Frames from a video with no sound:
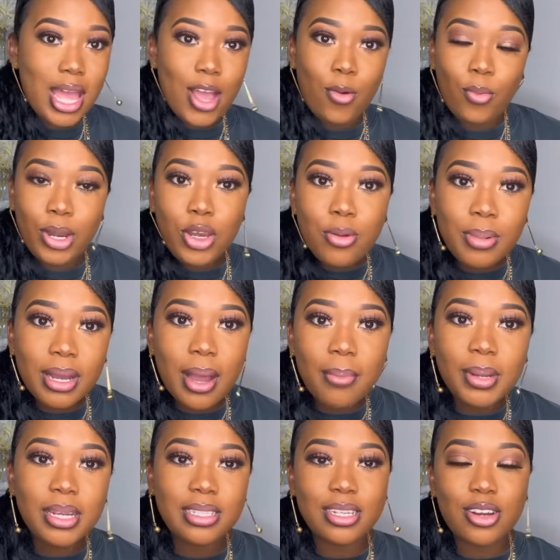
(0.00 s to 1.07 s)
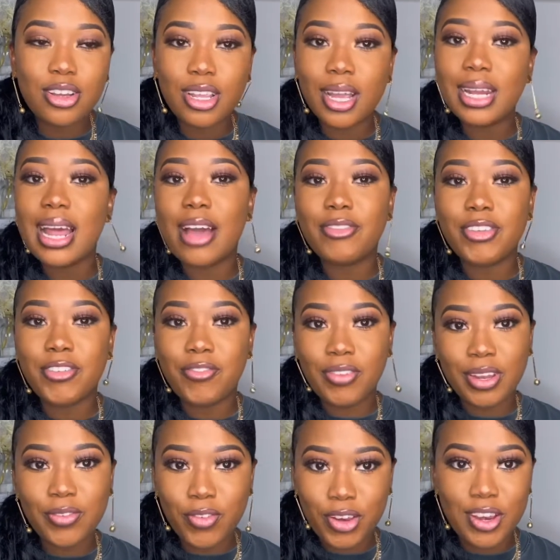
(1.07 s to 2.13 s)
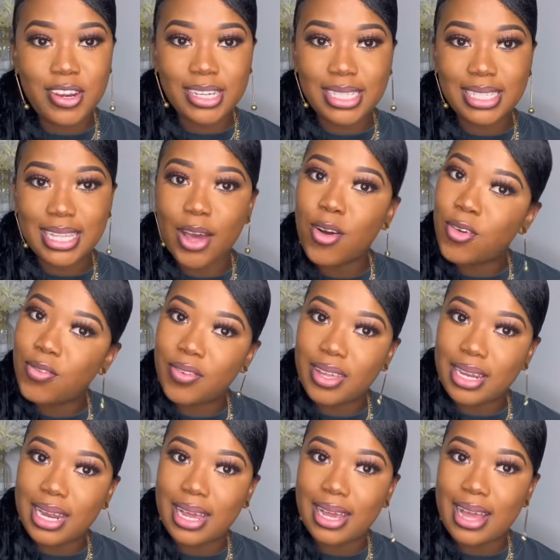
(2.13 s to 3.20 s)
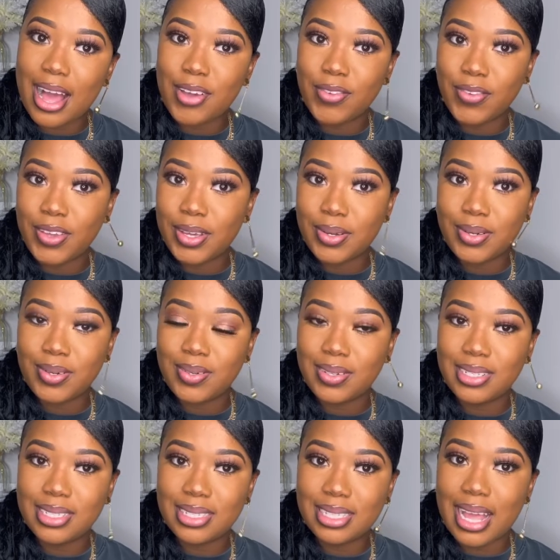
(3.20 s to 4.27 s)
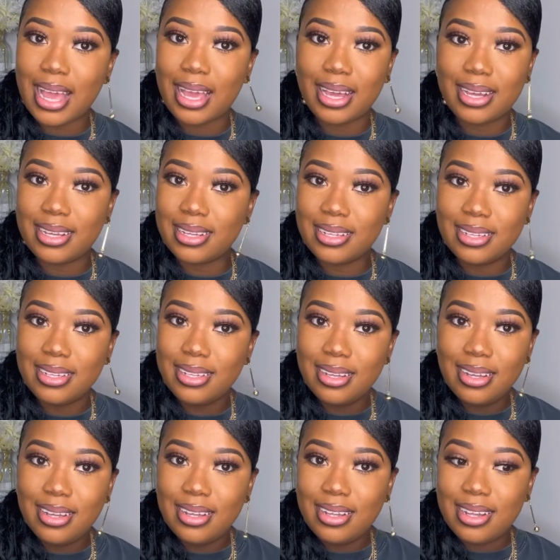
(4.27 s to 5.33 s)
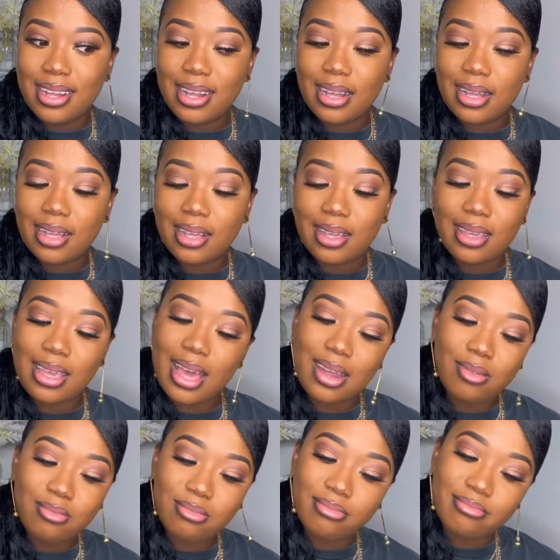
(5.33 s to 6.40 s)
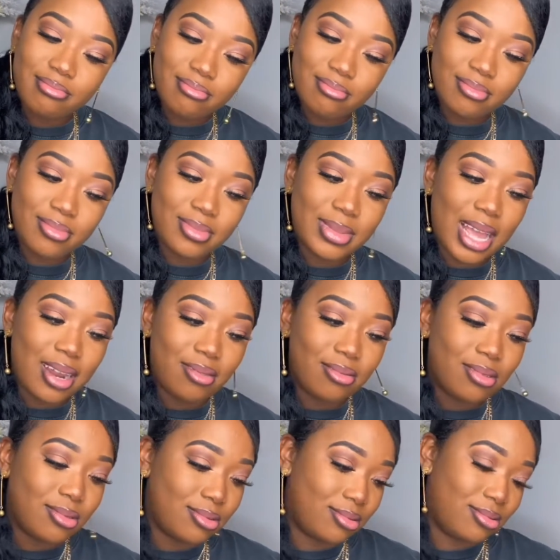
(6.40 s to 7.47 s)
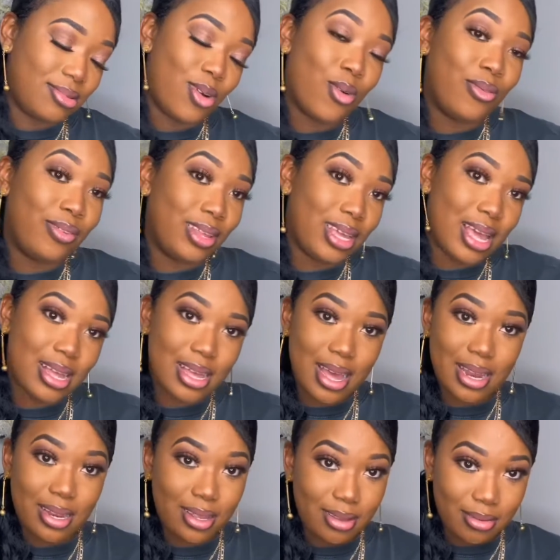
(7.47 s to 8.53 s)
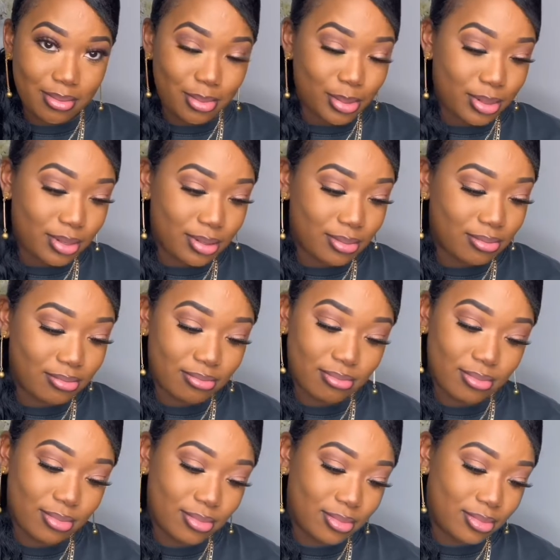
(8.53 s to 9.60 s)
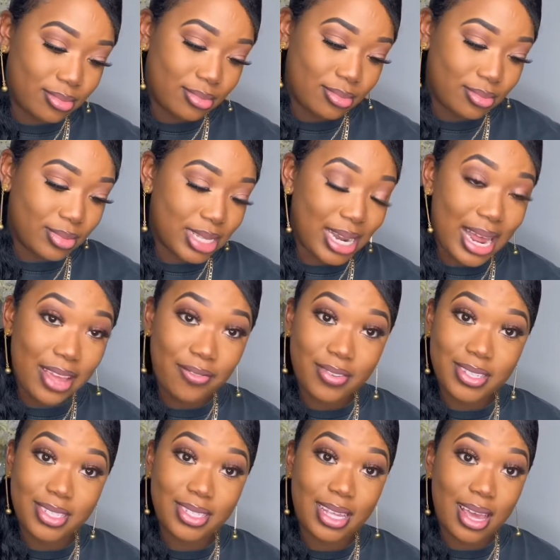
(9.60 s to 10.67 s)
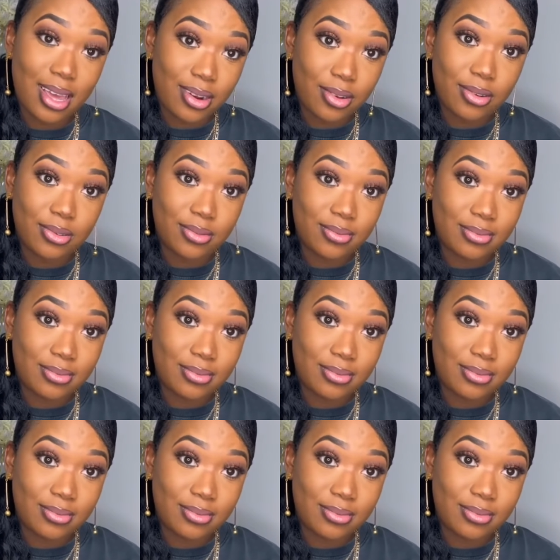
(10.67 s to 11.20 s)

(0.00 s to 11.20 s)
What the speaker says: when you become an adult, you're gonna have to fend for yourself. And, like, I feel like, yeah, I don't know. Hopefully I got it, but life is ghetto.